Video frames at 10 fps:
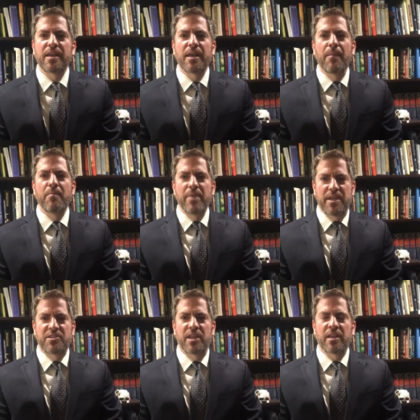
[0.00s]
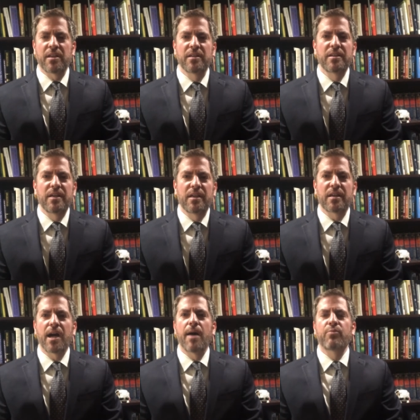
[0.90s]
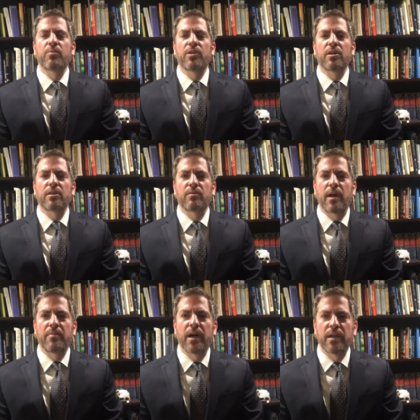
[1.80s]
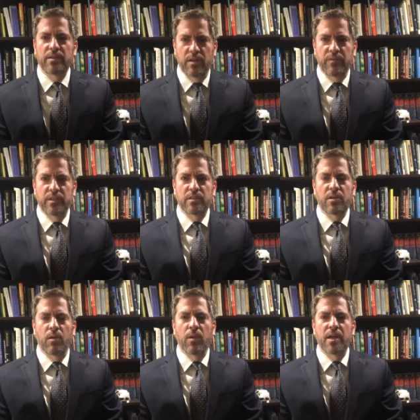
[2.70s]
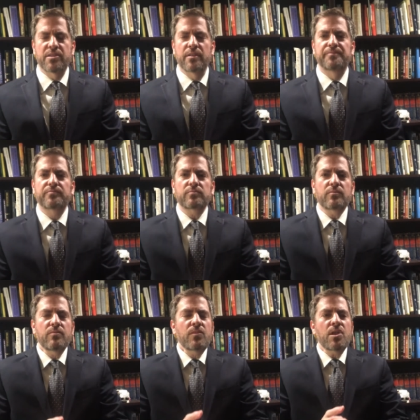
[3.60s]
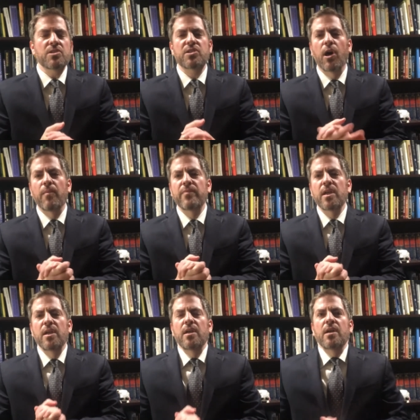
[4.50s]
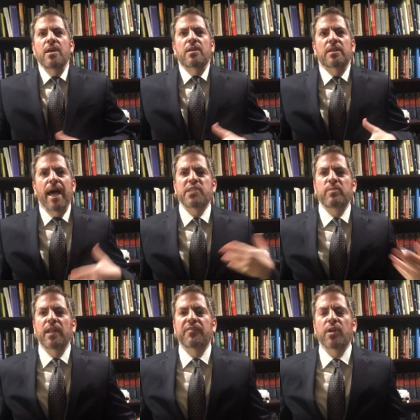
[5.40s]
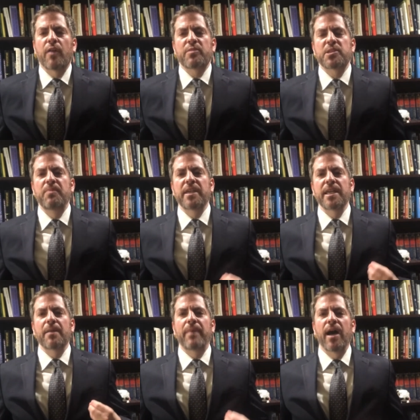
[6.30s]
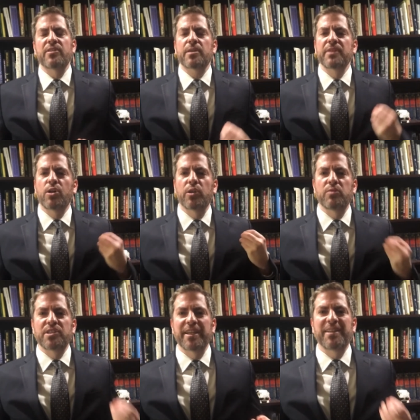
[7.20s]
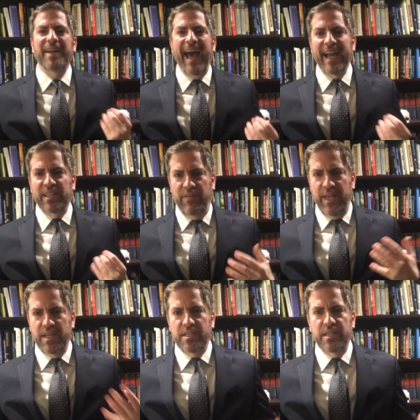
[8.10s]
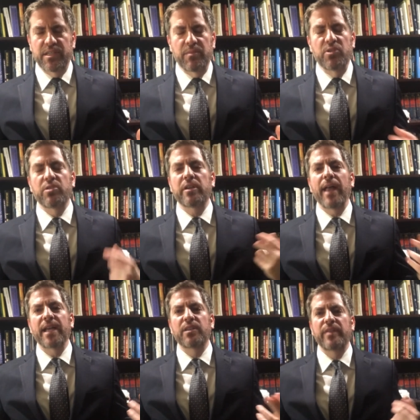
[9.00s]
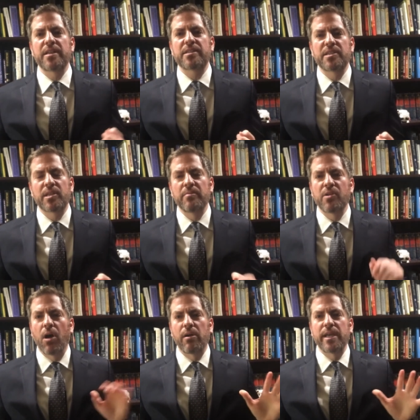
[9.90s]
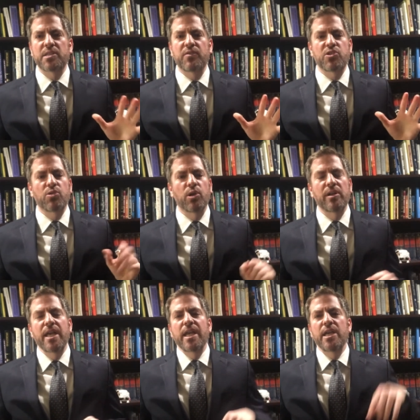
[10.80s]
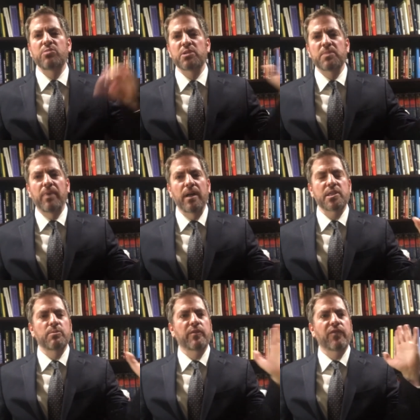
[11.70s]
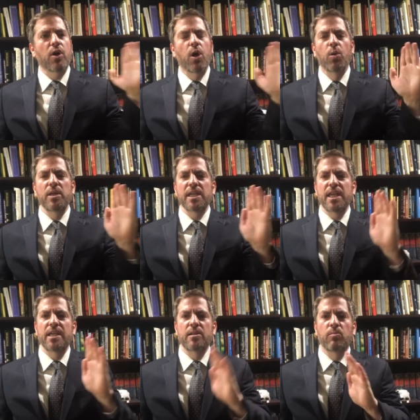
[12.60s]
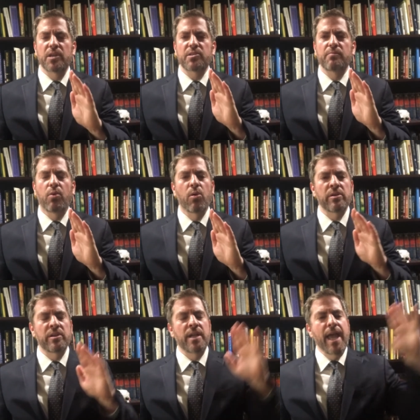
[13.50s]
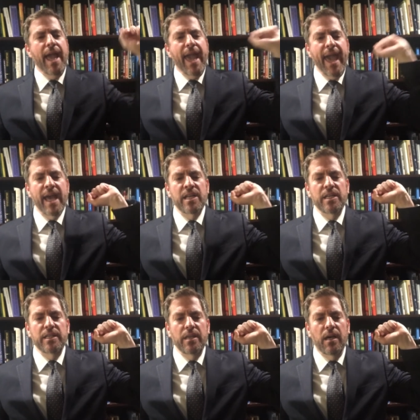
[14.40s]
amazing, incomparable Rabbi David Goldwasser. So, last we left off, we're speaking about something called the reticular activating system. The reticular activating system, RAS for short, is responsible for honing in on what's important and